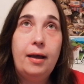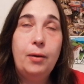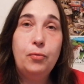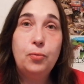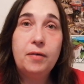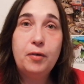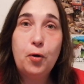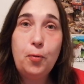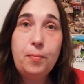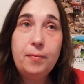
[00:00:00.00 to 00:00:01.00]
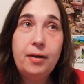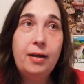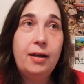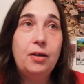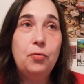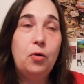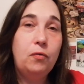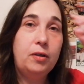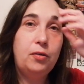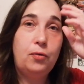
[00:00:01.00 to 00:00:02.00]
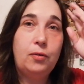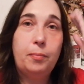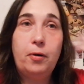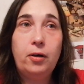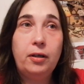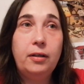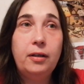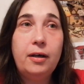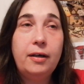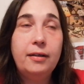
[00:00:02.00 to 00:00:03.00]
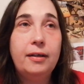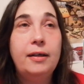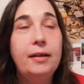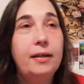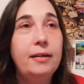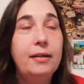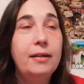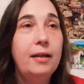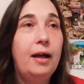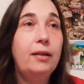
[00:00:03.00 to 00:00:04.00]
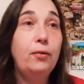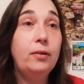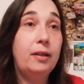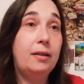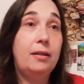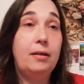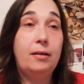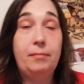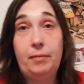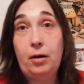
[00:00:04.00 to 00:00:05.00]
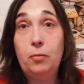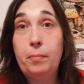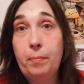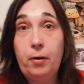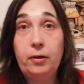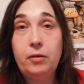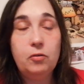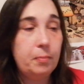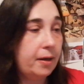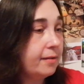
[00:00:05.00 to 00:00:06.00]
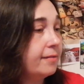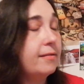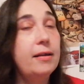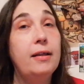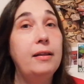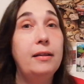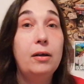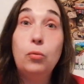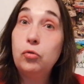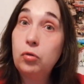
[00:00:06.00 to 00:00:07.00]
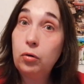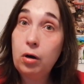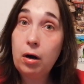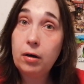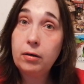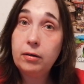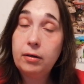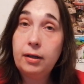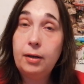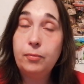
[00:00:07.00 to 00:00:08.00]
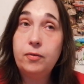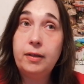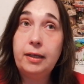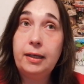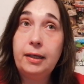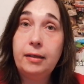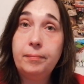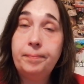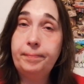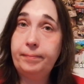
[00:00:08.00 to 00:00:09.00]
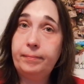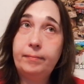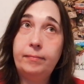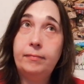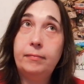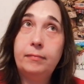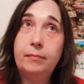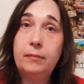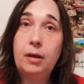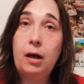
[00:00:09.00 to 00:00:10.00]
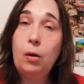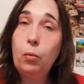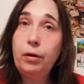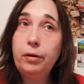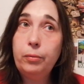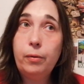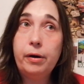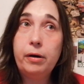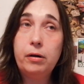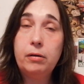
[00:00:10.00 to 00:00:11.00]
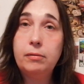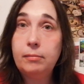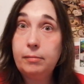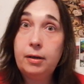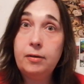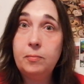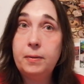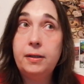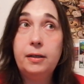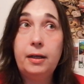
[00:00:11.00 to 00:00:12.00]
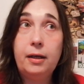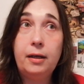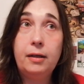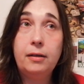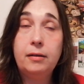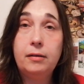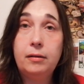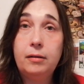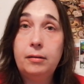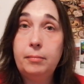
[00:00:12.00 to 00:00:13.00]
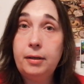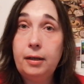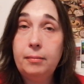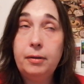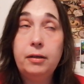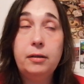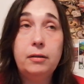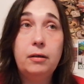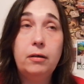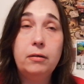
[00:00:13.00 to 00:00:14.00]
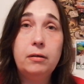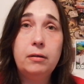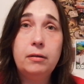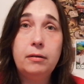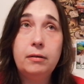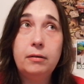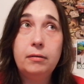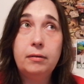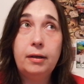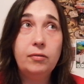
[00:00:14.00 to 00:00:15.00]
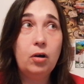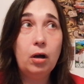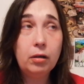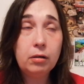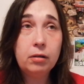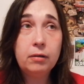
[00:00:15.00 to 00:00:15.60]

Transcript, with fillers: And I was driving home and I drove into the parking lot and I looked at the our parking space and there was no car. And I was thinking, hmm, I wonder where my husband and Mina, my daughter, has gone.